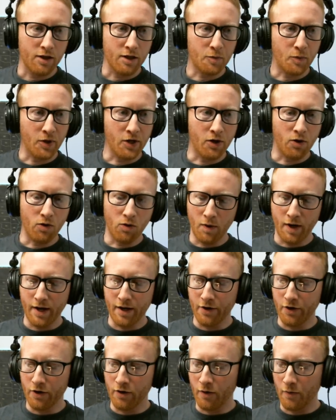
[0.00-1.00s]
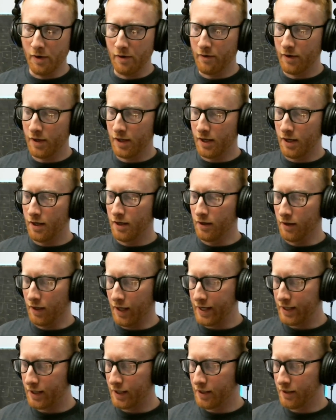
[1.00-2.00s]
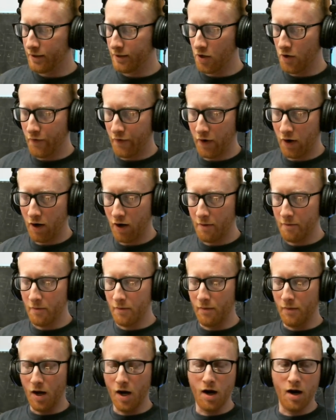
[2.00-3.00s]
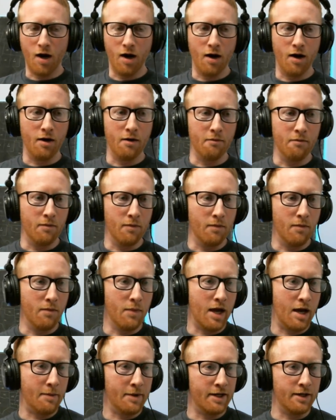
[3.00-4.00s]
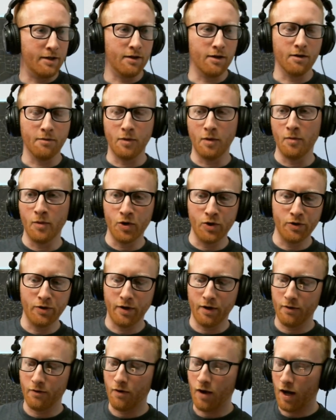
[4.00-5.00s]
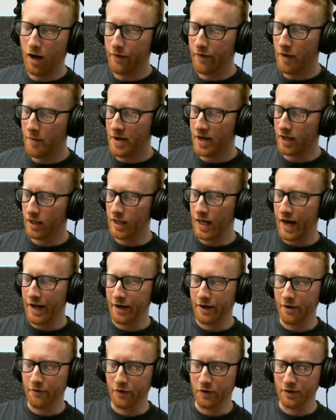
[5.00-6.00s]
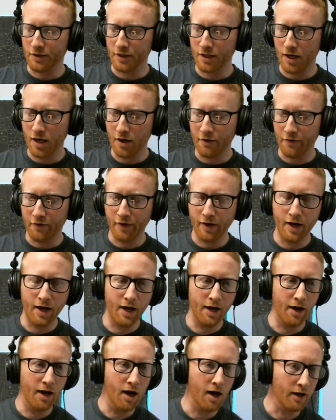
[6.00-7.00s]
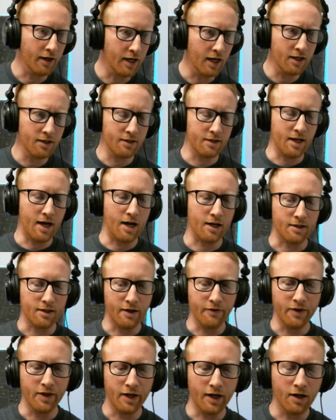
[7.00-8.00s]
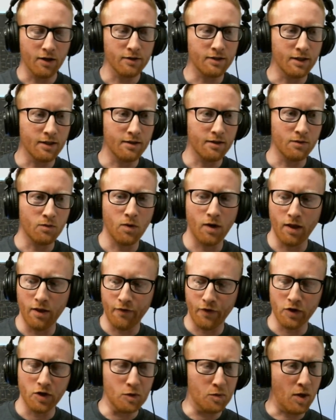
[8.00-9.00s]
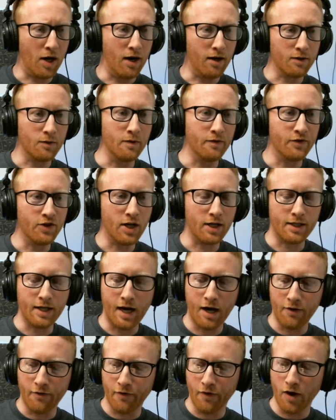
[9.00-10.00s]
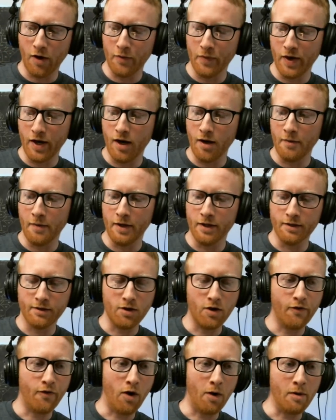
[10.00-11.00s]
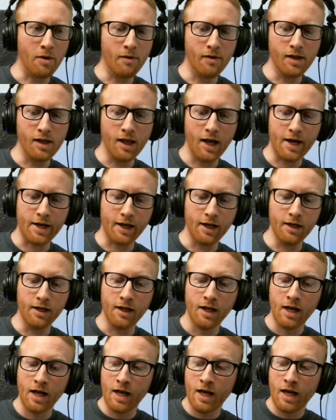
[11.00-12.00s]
that's a pretty cool way of doing it. We really like these so far. Uh, Mamut or Mamut, they make a lot of different stuff, and uh, gun stocks and everything else. This is one of the first products we've checked out from them, and so far we really like it.